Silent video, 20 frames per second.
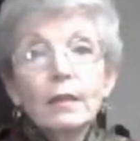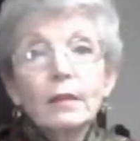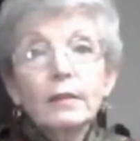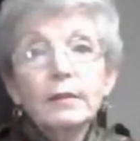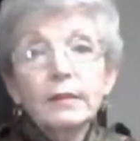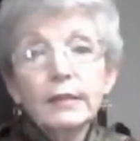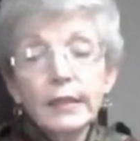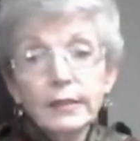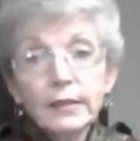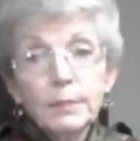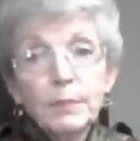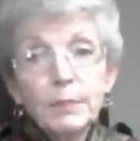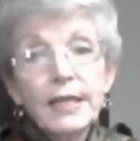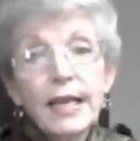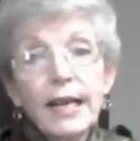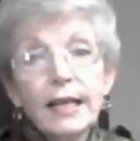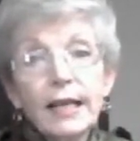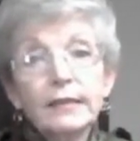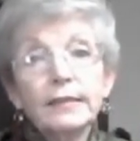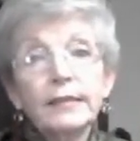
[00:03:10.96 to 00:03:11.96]
since
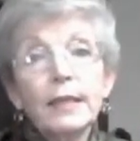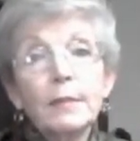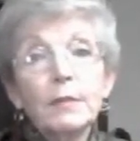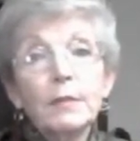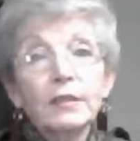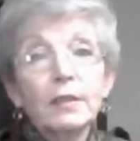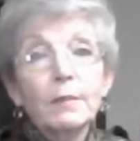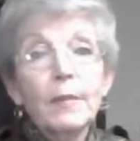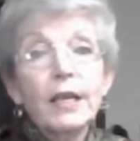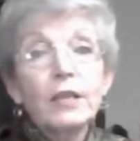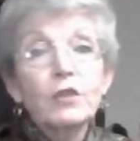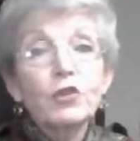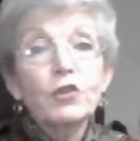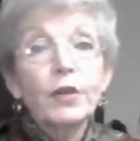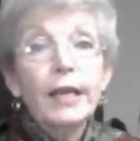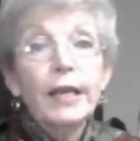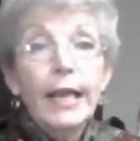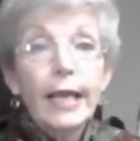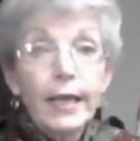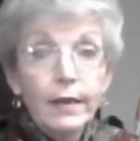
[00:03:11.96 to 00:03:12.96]
potassium is a
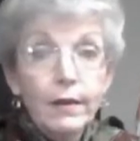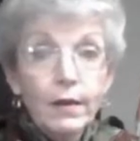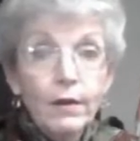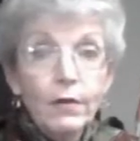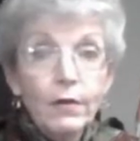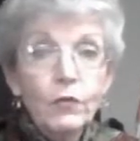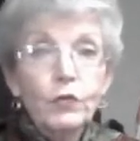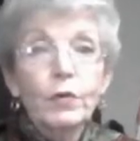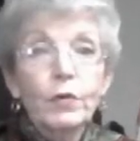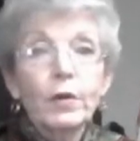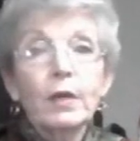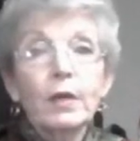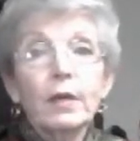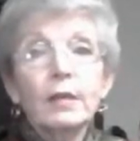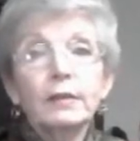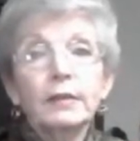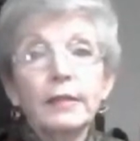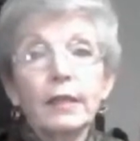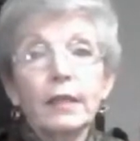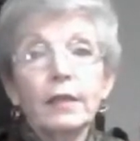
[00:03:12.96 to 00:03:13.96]
major
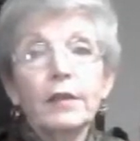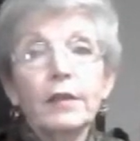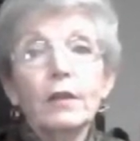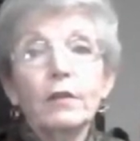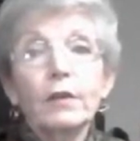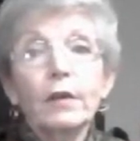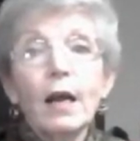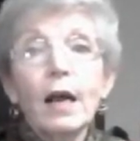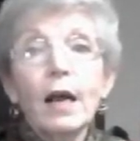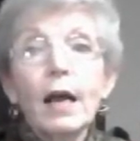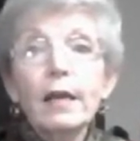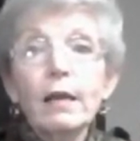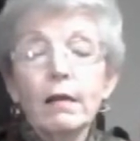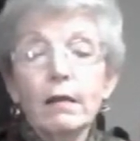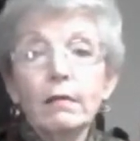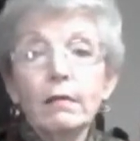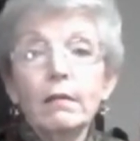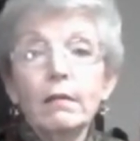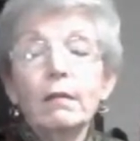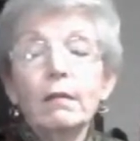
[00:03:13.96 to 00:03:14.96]
intracellular
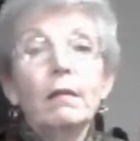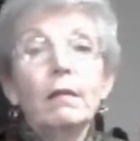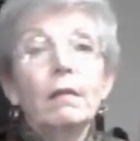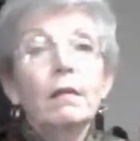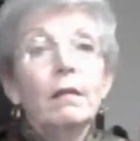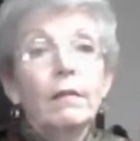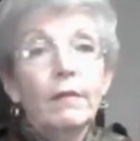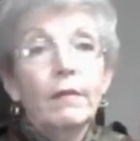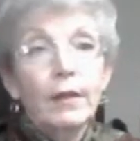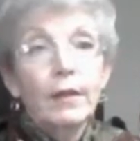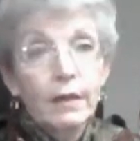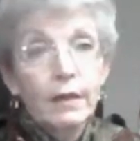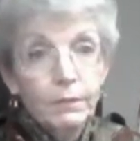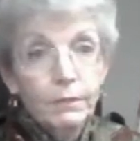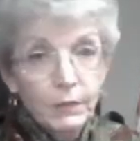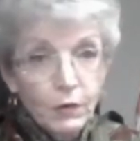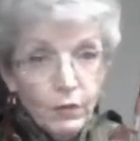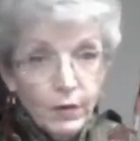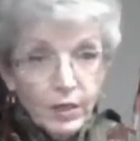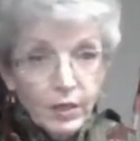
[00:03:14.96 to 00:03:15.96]
ion, then if
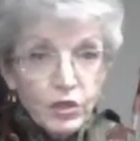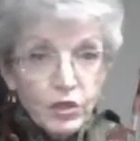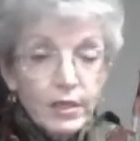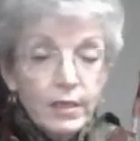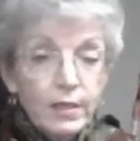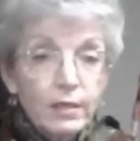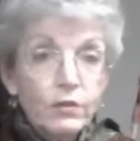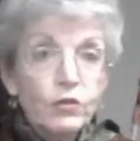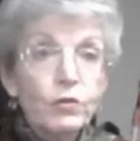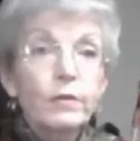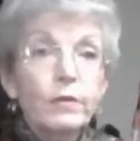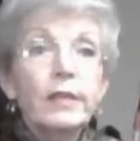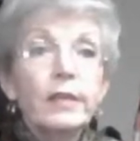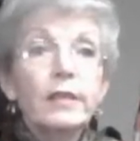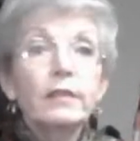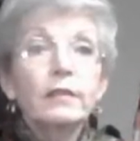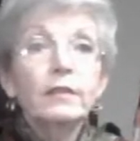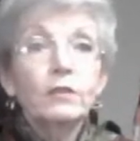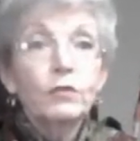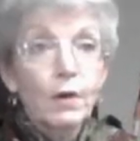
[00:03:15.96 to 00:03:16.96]
crushing
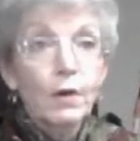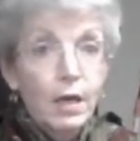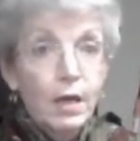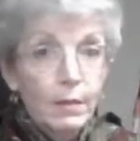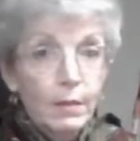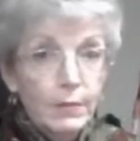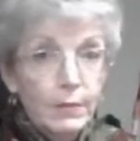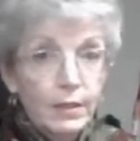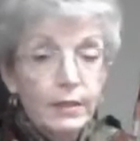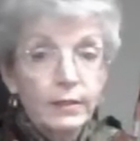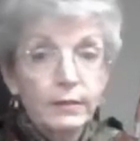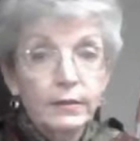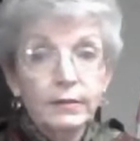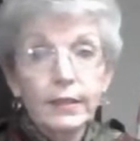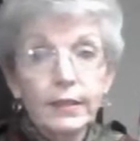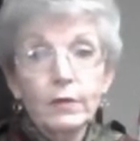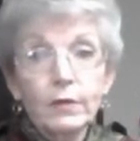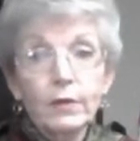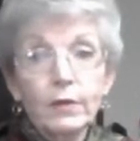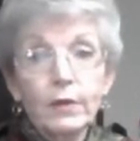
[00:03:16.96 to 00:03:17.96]
injuries, trauma,
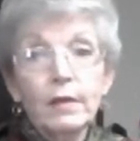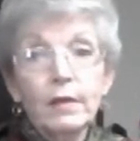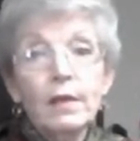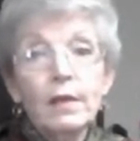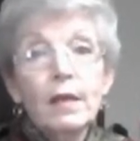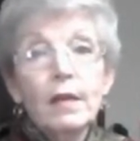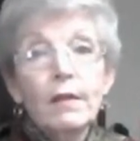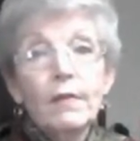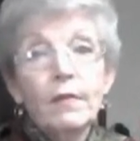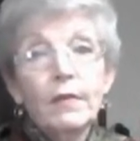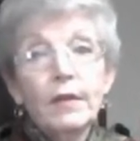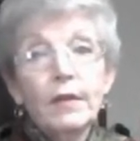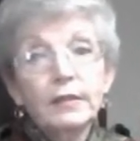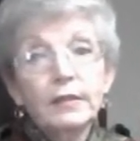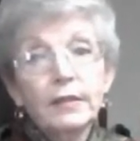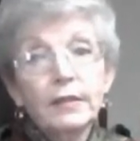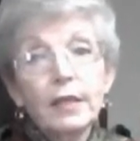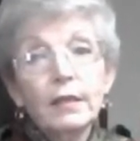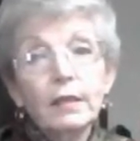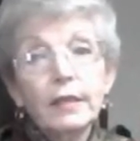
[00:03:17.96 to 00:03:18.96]
etc., this
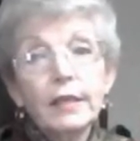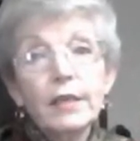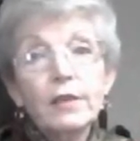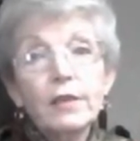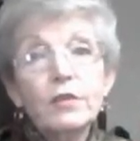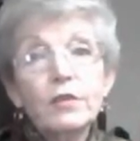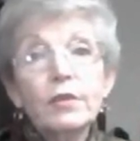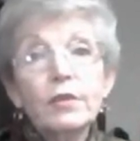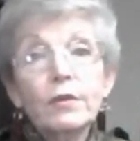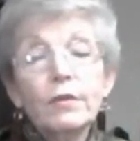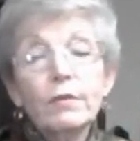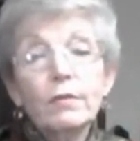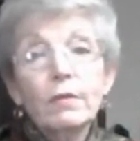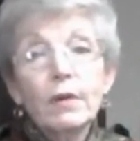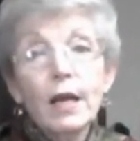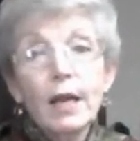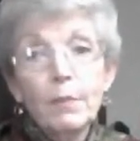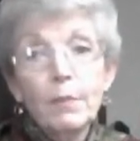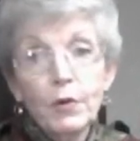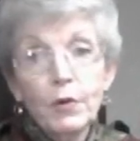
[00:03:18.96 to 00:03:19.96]
can lead to
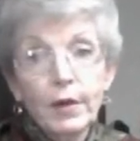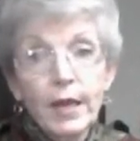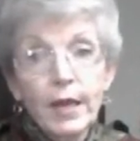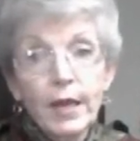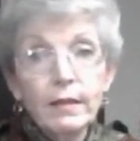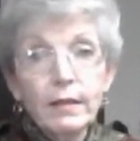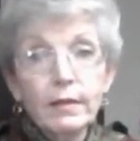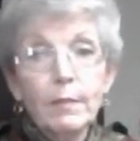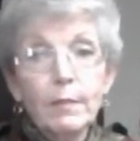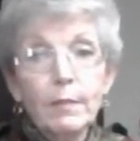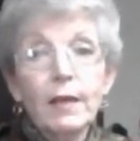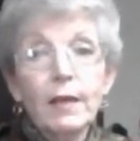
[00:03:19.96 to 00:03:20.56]
hyperkalemia.